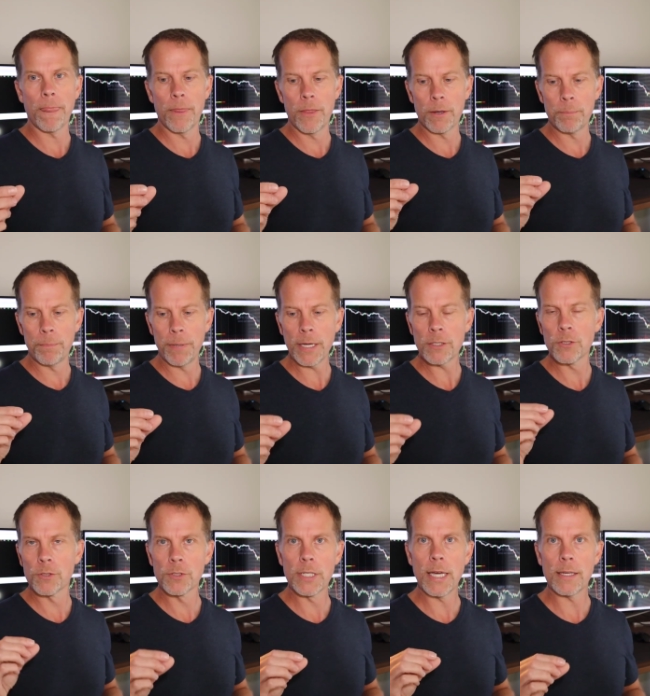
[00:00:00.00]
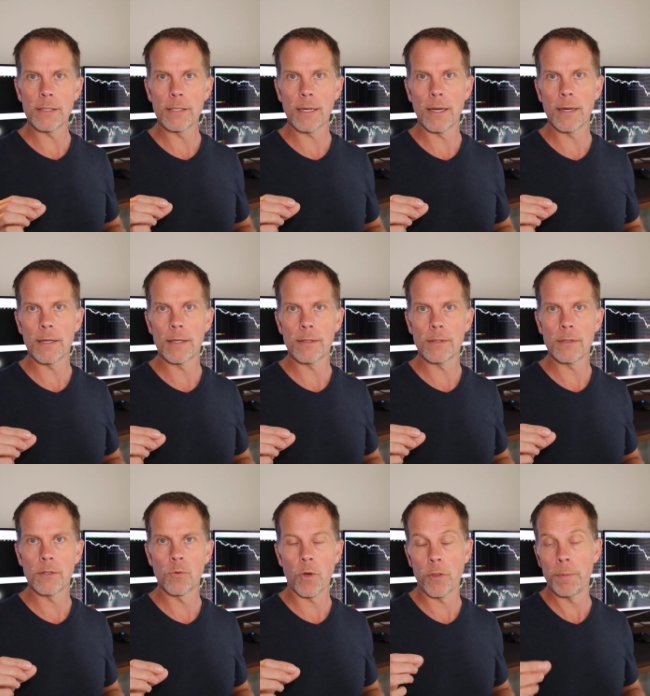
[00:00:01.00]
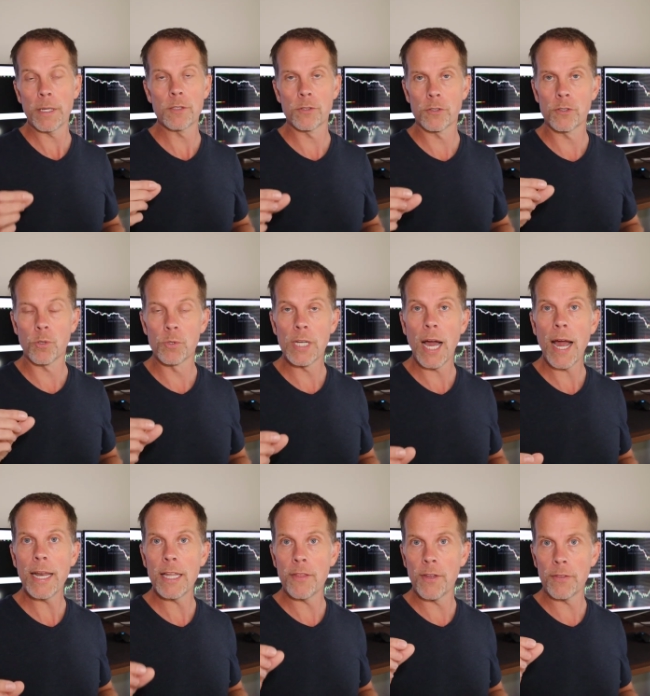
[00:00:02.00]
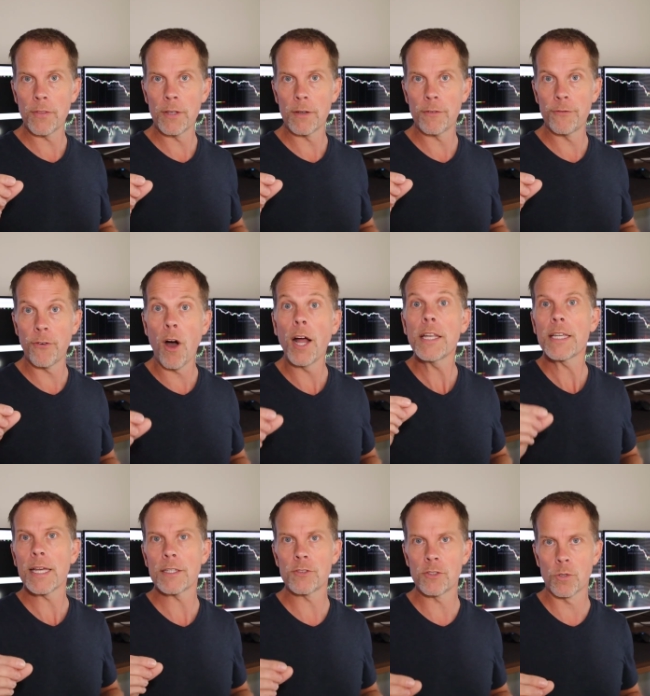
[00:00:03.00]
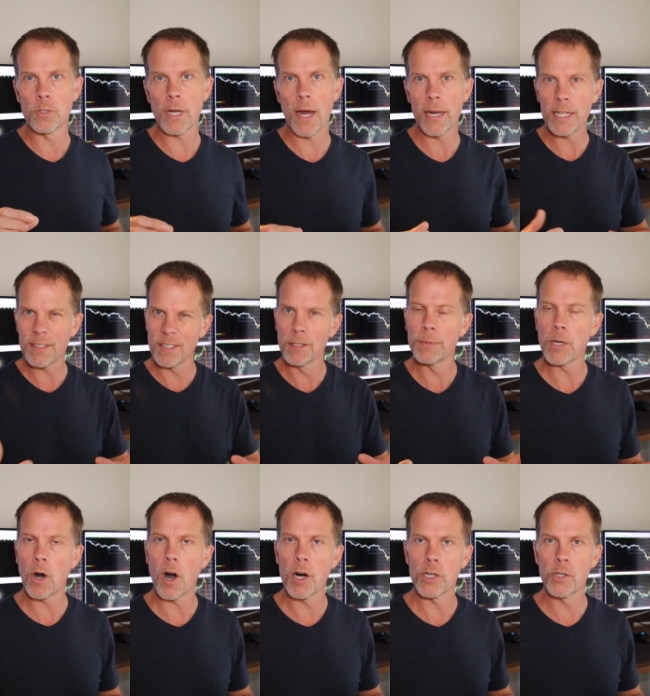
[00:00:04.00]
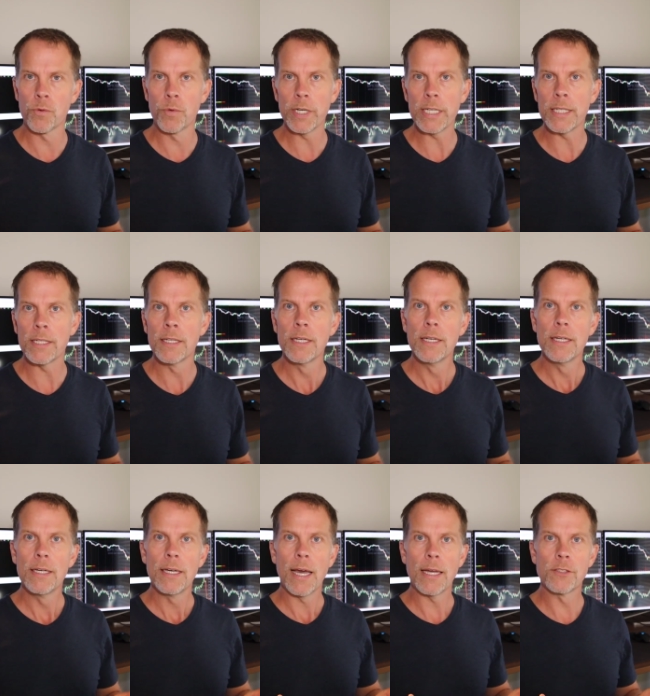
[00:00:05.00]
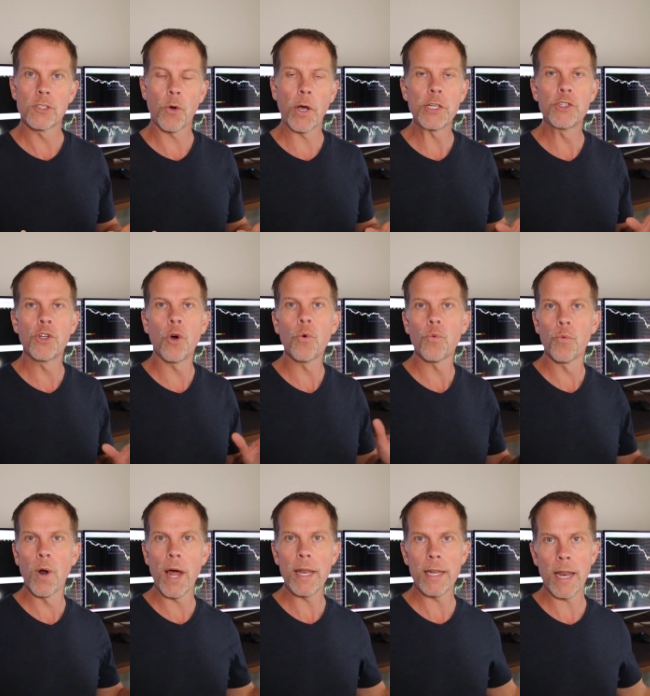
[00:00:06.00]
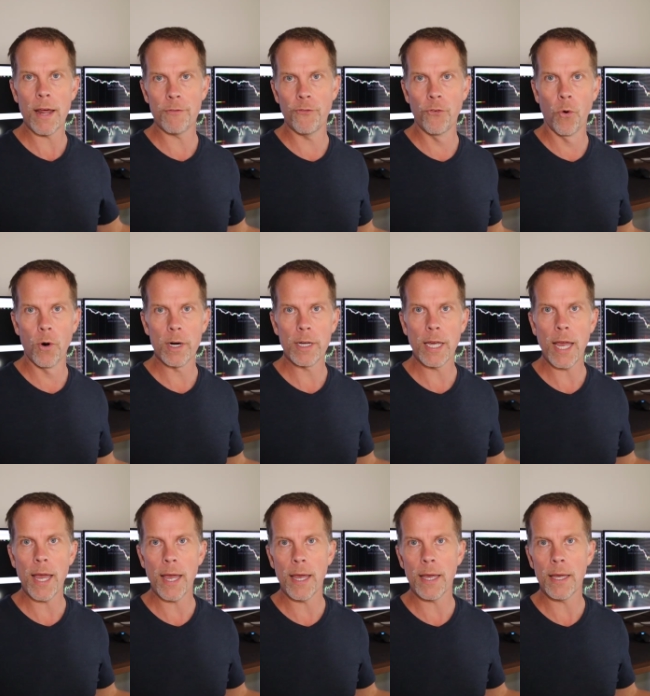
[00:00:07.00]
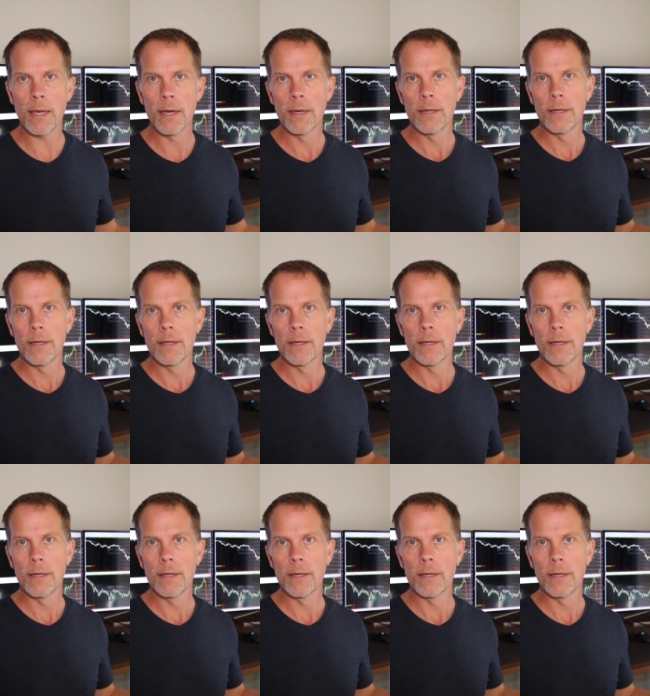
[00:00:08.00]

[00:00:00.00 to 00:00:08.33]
the pixels get, uh, well the pixels are so tiny that the font gets so tiny it's a little bit hard to read. And so I don't run it at 4K